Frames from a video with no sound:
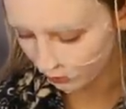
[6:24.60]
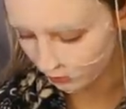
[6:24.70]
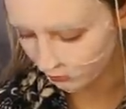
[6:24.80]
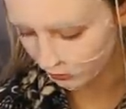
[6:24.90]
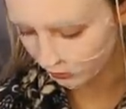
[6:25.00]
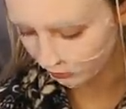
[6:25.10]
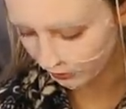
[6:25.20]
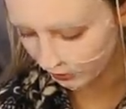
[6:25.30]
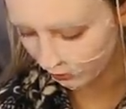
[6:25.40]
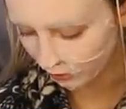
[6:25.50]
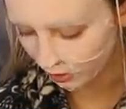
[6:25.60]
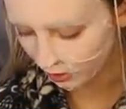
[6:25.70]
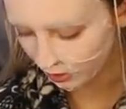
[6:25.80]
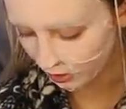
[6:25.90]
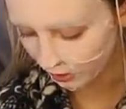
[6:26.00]
what I'm doing right now.
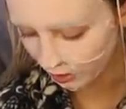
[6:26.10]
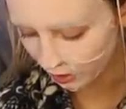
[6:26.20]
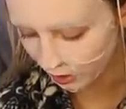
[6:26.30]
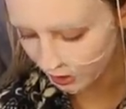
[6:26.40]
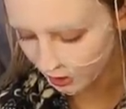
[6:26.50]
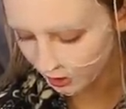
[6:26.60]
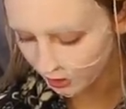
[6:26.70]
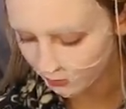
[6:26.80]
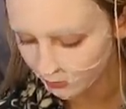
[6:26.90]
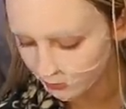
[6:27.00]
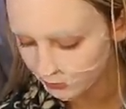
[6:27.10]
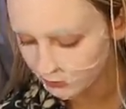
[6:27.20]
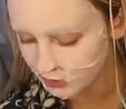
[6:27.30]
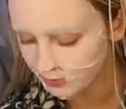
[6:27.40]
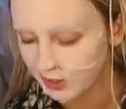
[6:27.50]
Like, I am
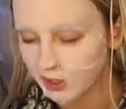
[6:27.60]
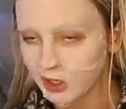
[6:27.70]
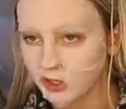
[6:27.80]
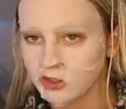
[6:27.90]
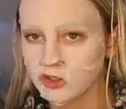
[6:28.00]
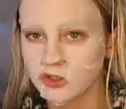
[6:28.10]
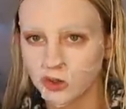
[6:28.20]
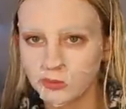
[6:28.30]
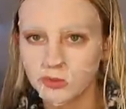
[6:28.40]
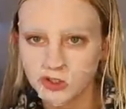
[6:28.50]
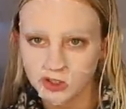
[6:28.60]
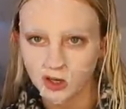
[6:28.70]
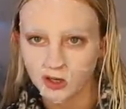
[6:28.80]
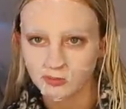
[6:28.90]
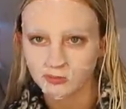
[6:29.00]
spending so much
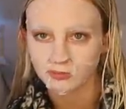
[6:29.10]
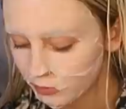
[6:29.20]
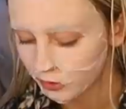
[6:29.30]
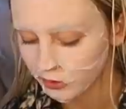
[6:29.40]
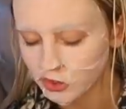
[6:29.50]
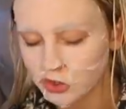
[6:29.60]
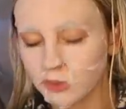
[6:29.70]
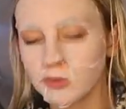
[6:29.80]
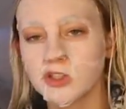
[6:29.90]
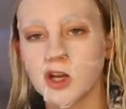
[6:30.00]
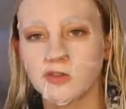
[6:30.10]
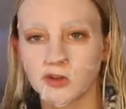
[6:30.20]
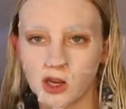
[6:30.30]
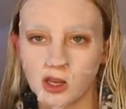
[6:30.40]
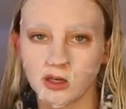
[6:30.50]
time, putting so much
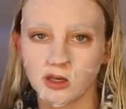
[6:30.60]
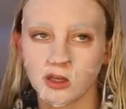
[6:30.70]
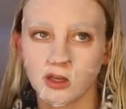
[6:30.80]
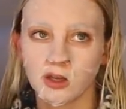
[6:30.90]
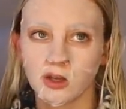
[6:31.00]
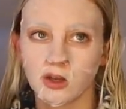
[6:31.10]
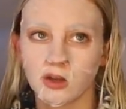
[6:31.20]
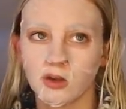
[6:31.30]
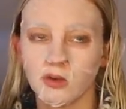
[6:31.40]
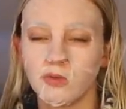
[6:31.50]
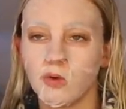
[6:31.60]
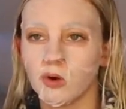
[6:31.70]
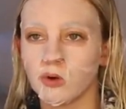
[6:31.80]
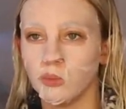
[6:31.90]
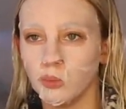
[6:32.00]
effort in
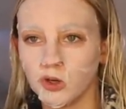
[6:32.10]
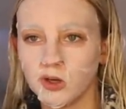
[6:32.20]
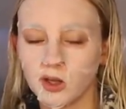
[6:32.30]
for one